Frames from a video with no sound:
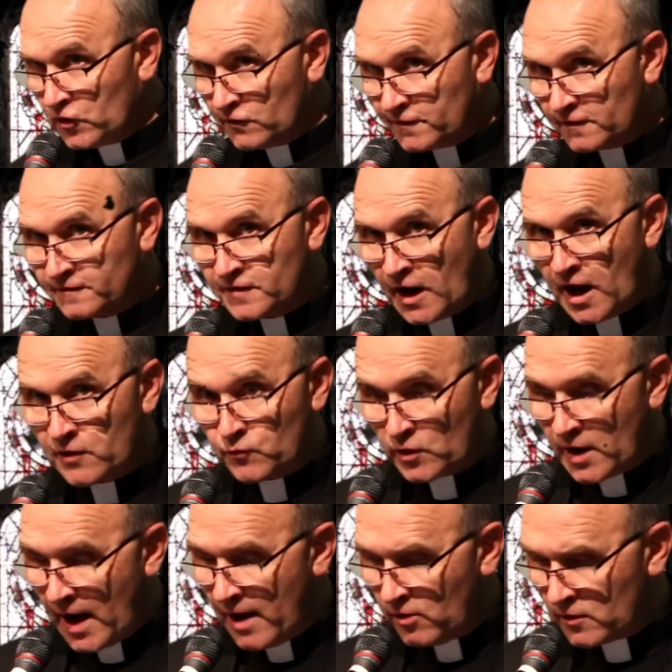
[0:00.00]
the litany of the
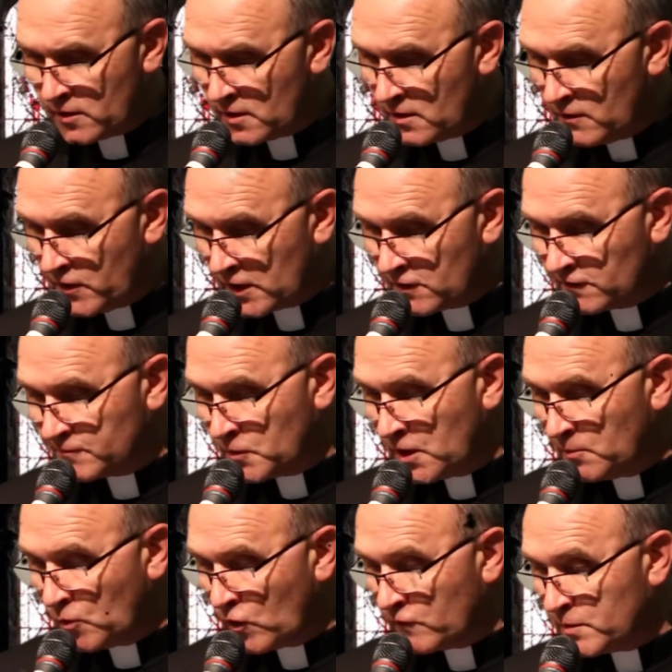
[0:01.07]
saints,
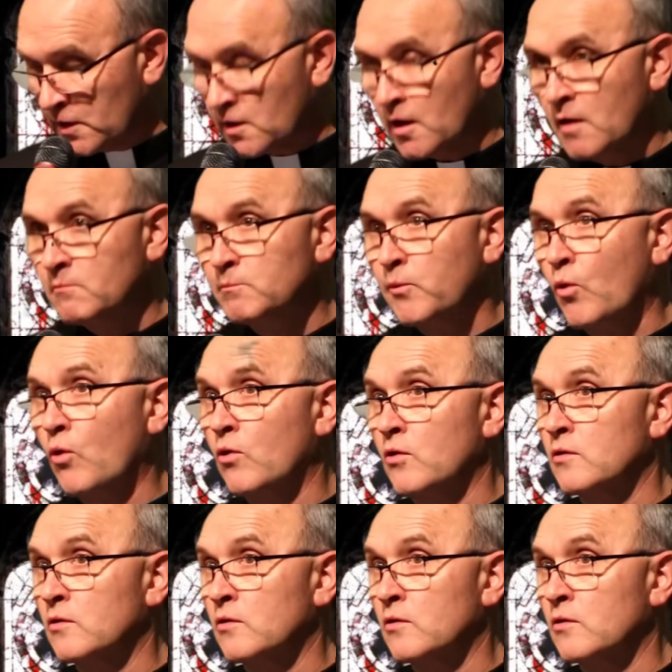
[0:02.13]
Robbie's voice boomed,